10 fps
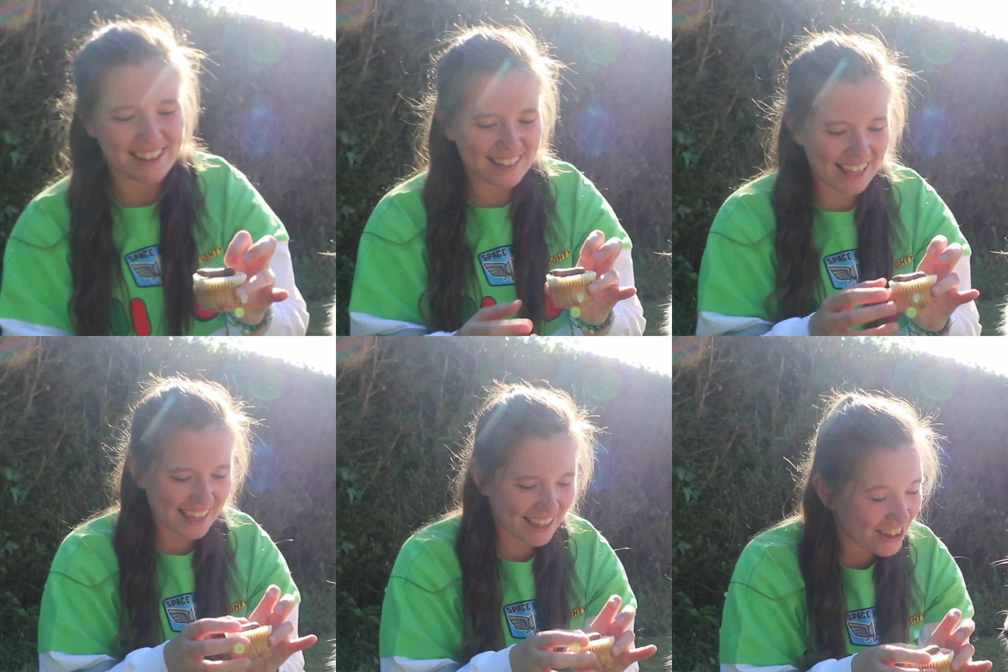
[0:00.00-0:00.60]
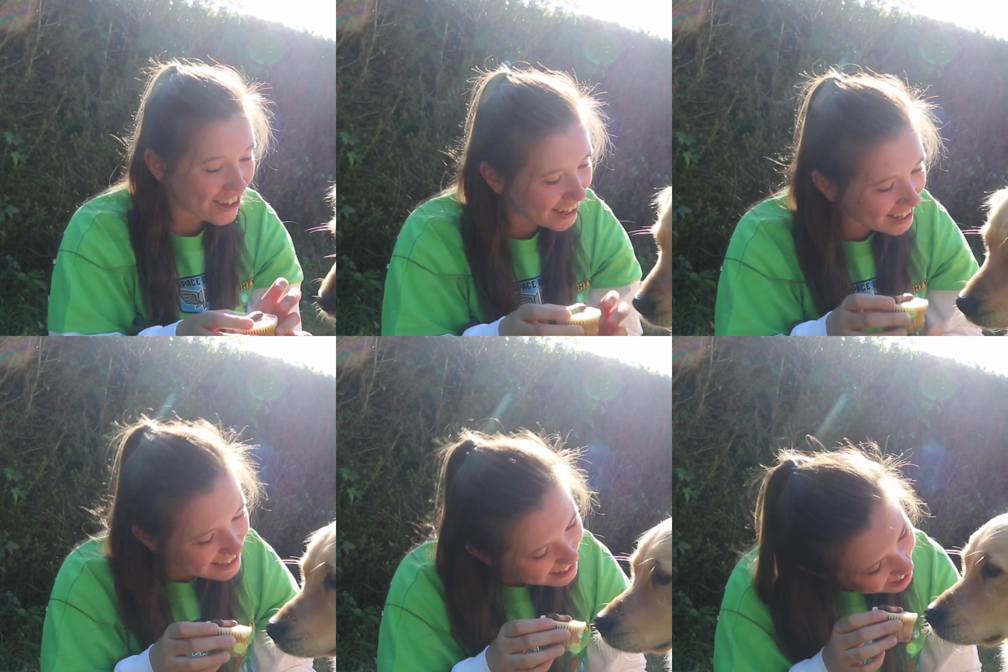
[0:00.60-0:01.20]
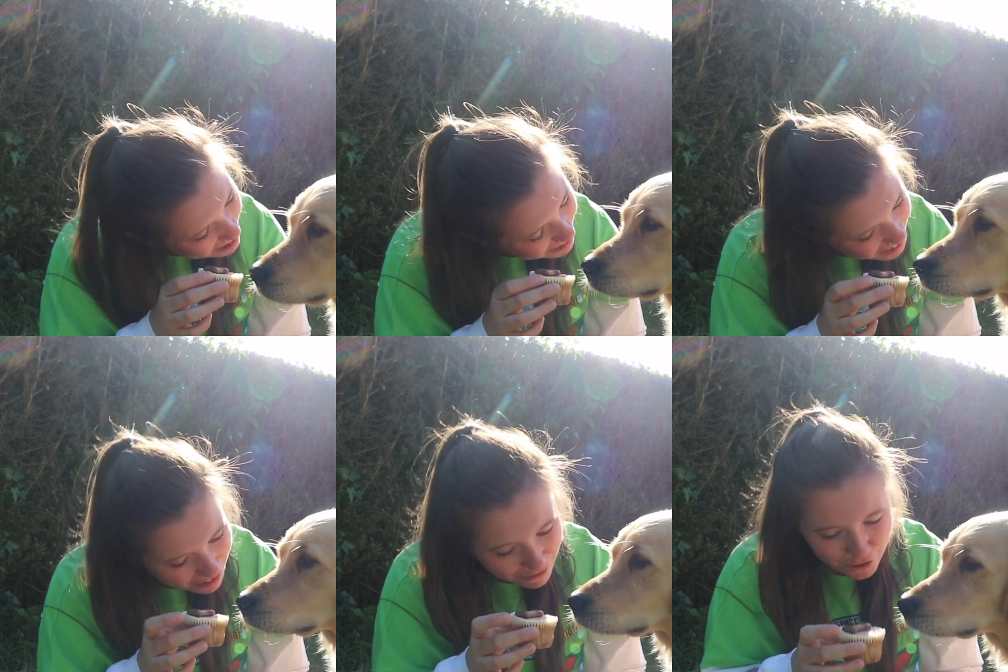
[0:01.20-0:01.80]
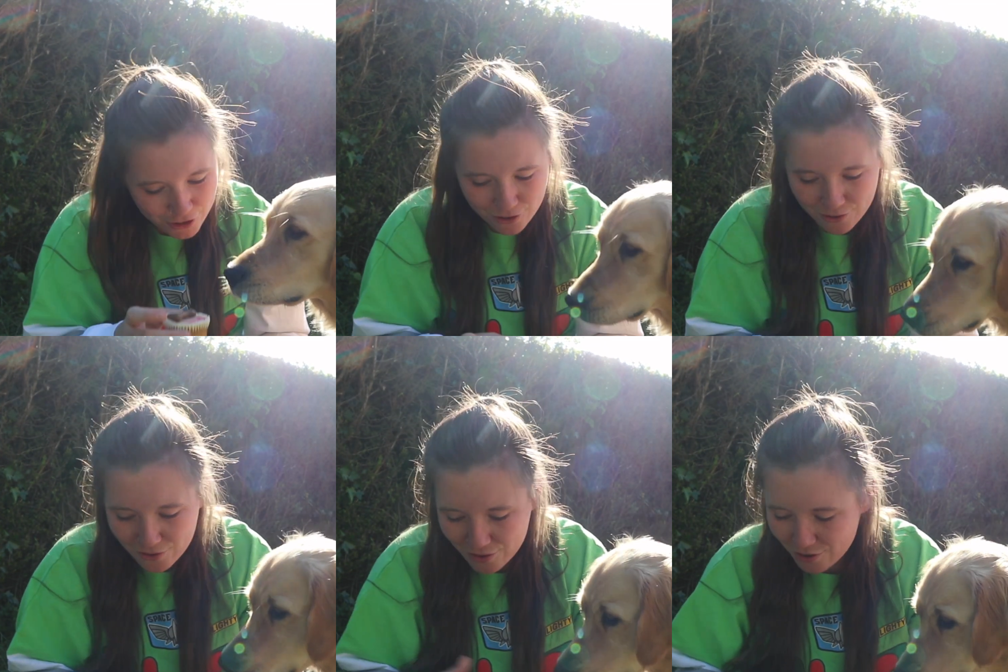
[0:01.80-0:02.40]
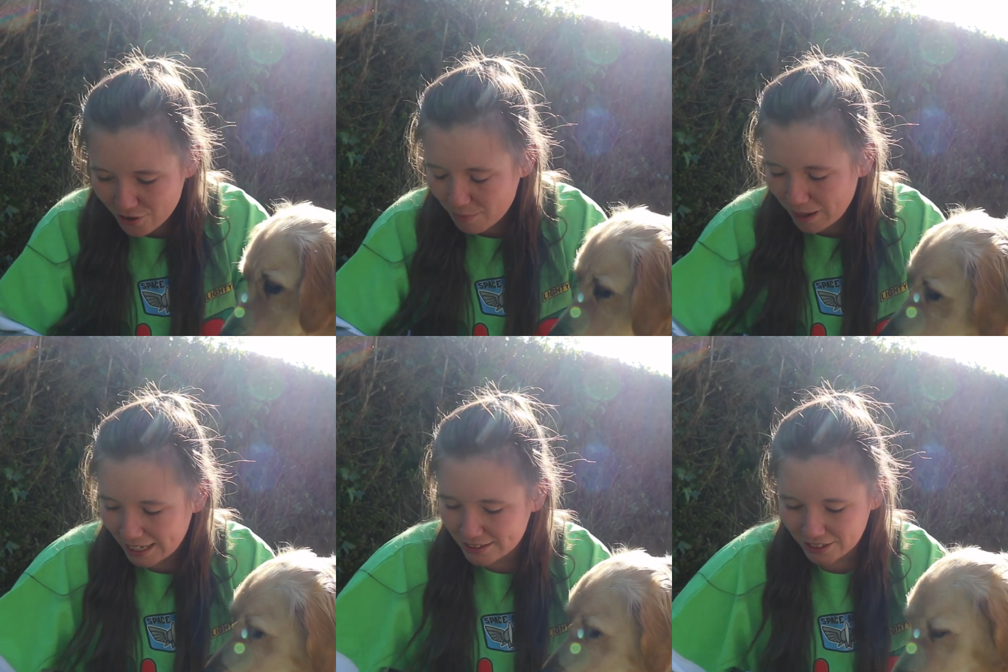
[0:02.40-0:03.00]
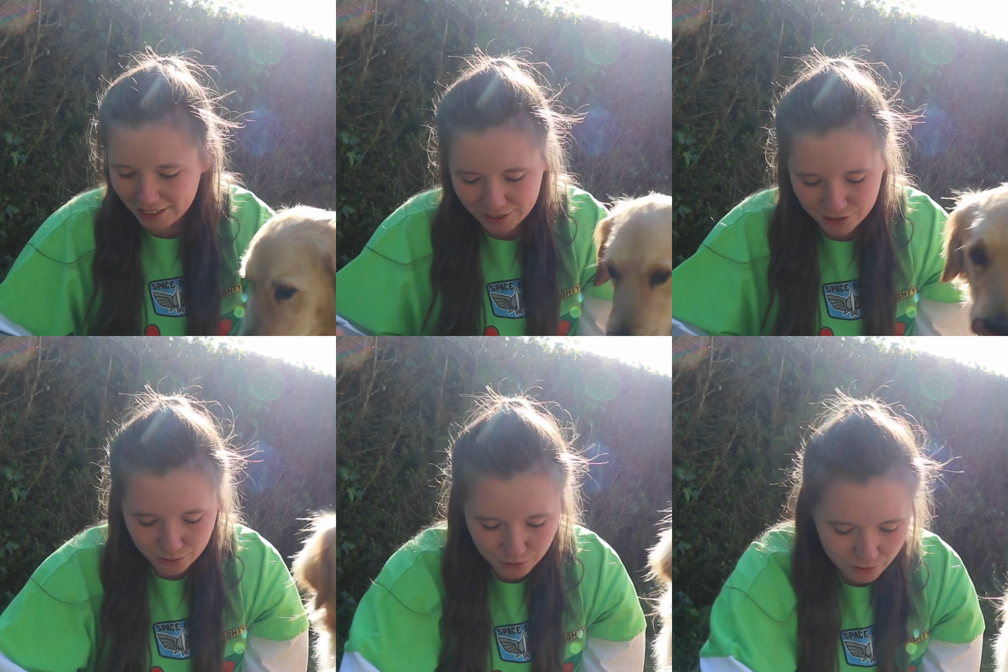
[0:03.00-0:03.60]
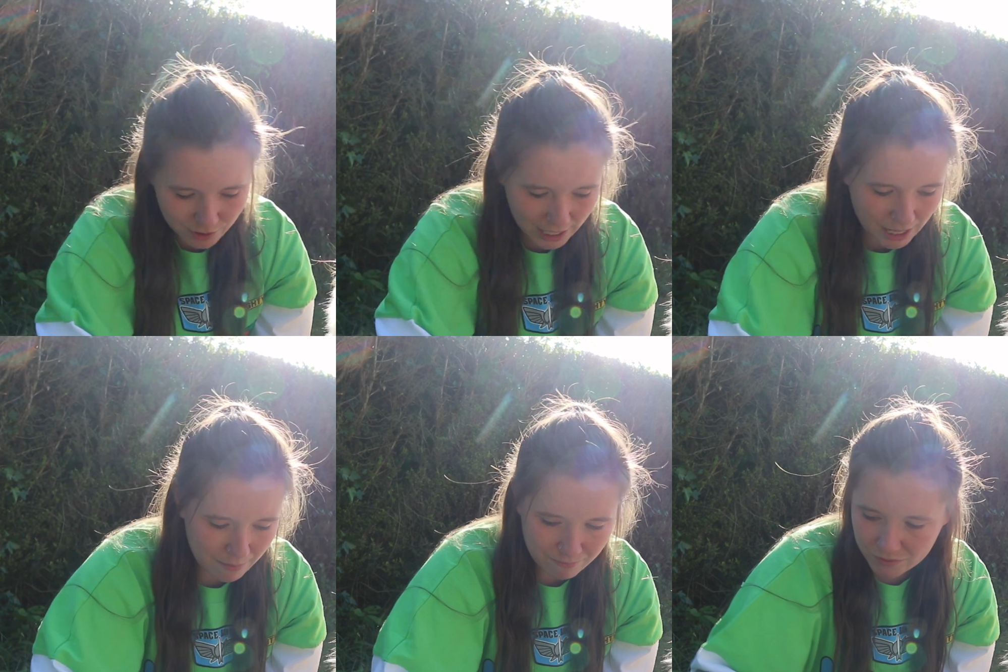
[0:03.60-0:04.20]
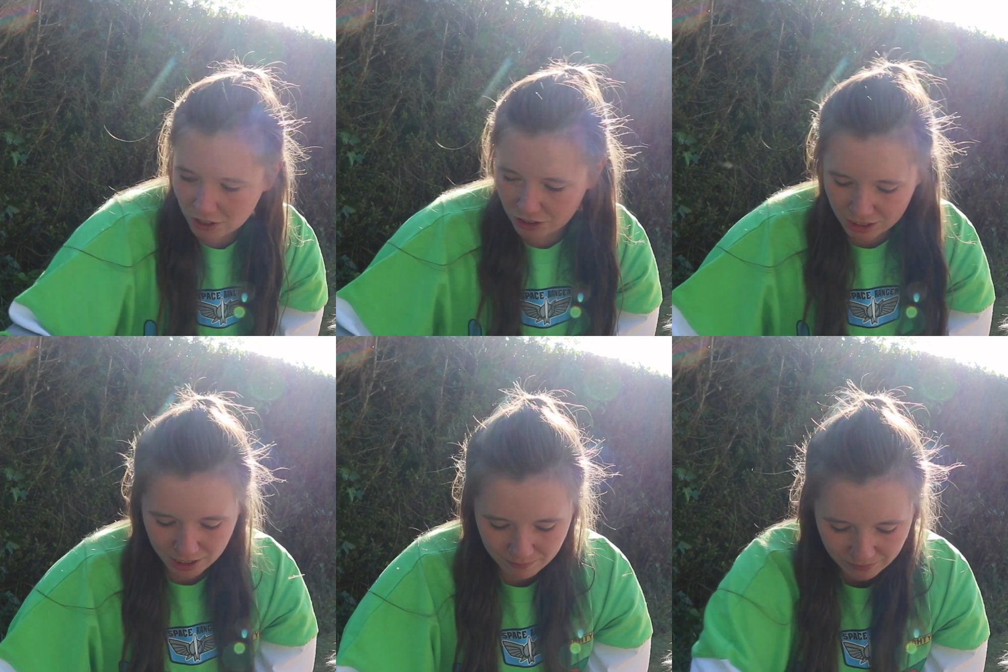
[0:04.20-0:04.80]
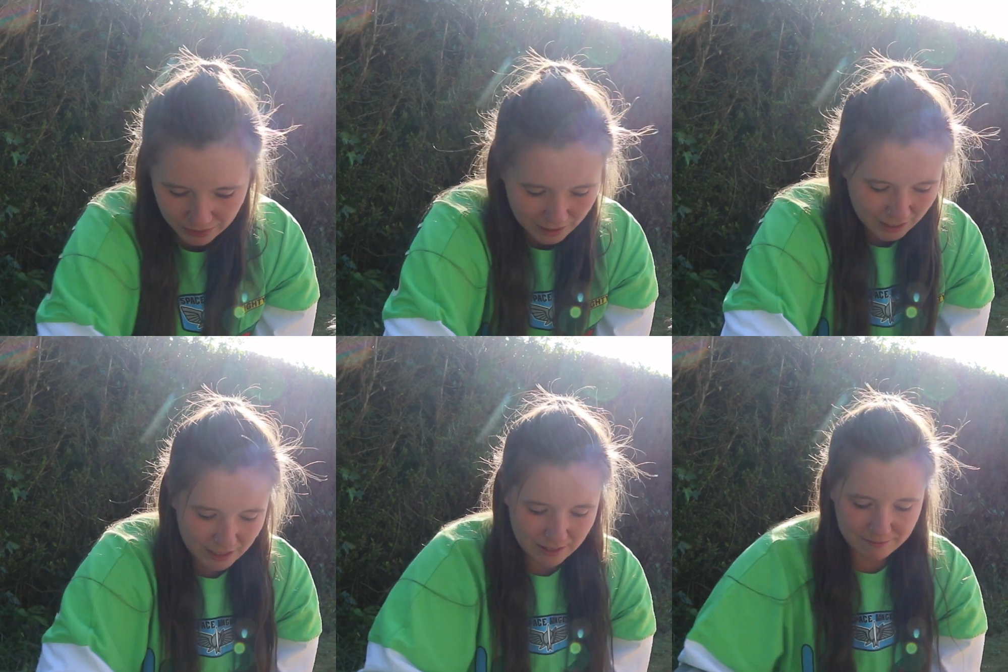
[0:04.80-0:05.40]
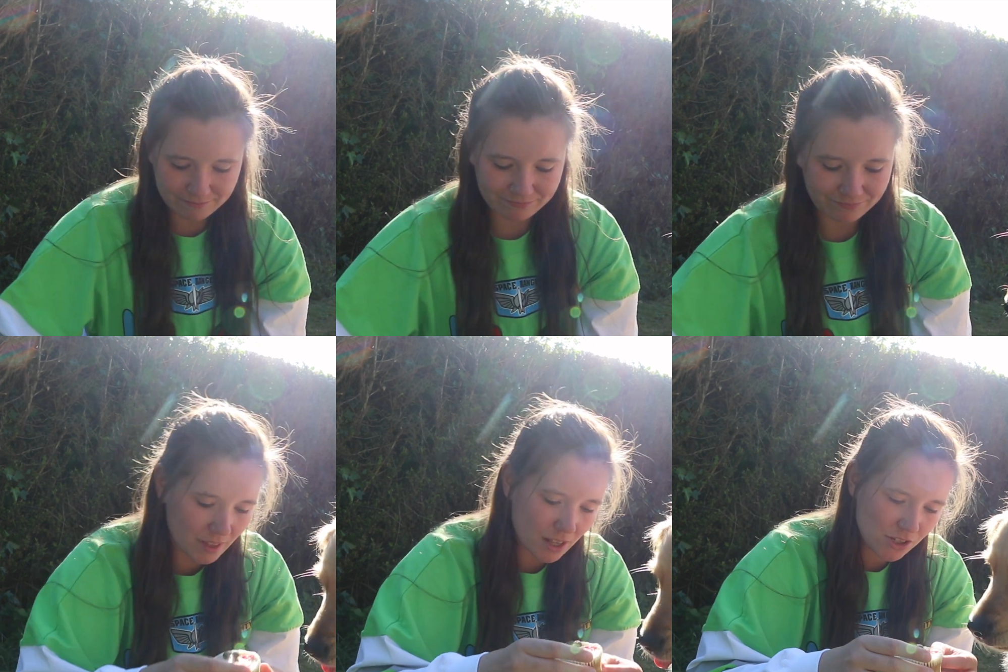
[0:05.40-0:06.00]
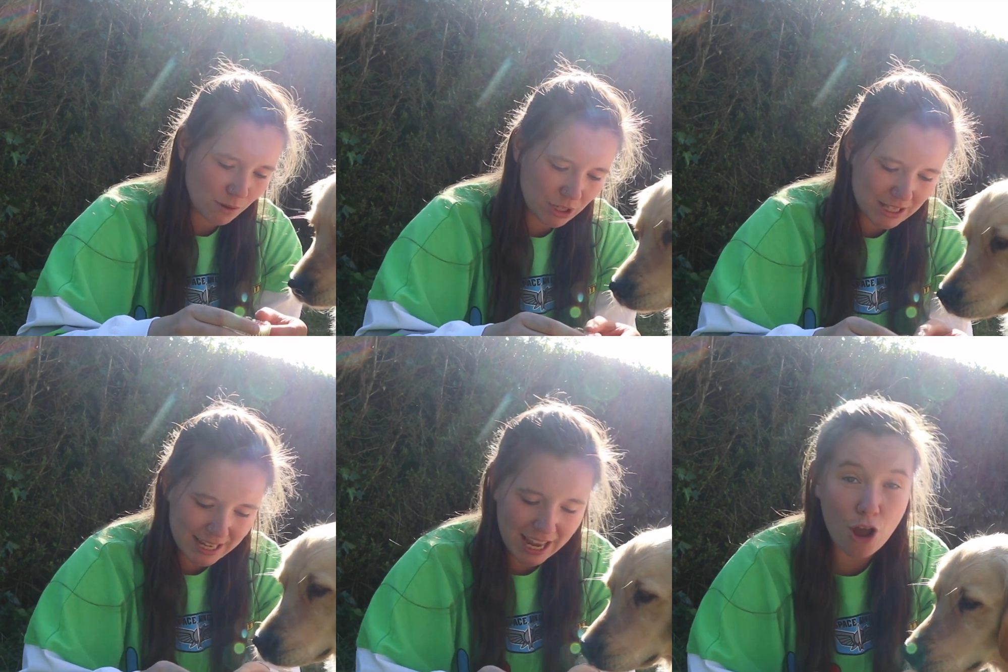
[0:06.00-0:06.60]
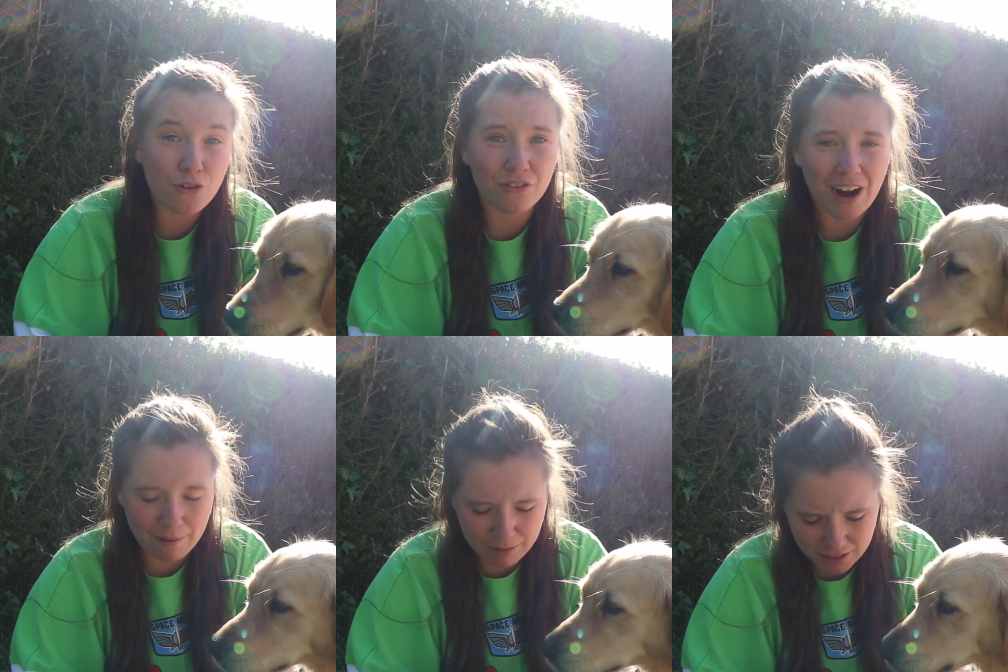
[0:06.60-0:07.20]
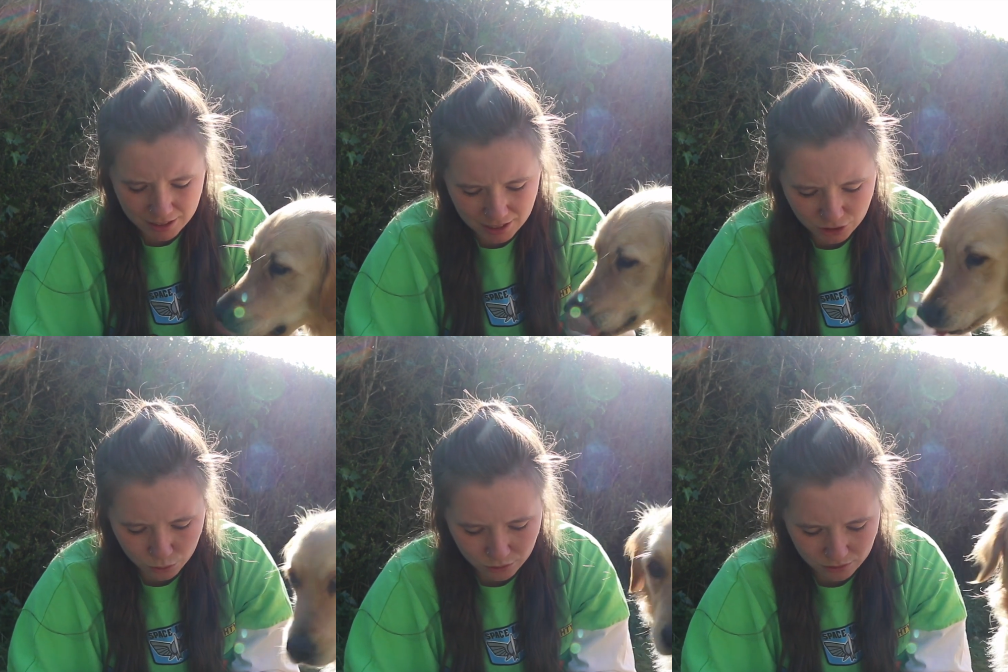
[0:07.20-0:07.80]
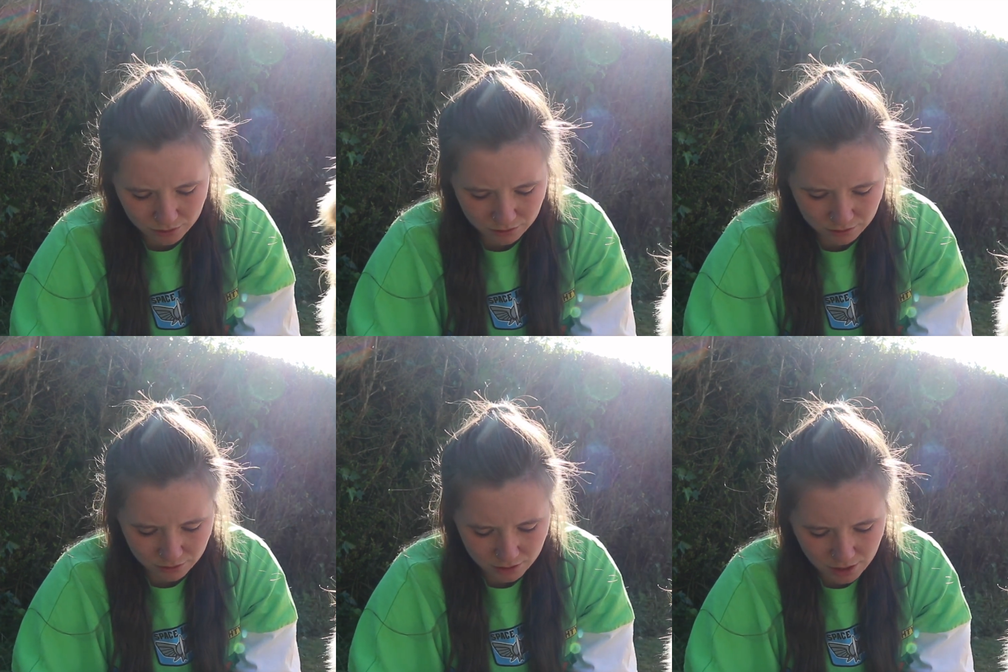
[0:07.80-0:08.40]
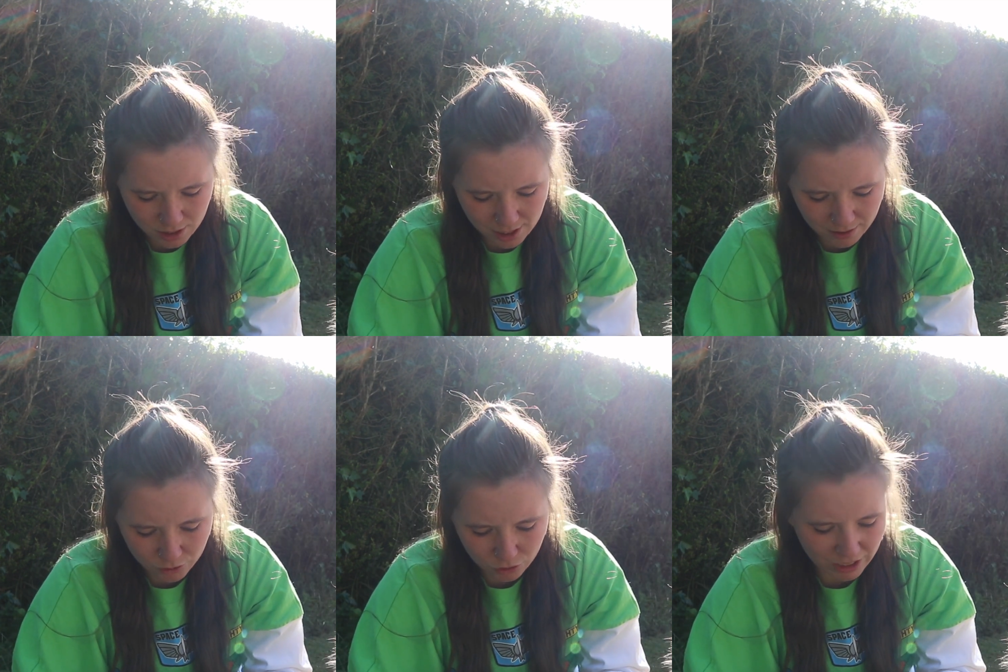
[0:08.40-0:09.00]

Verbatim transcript: Tilly, look, it's a cupcake for you. My hands are getting so dirty. So I'm going to take it out the wrapping because I've not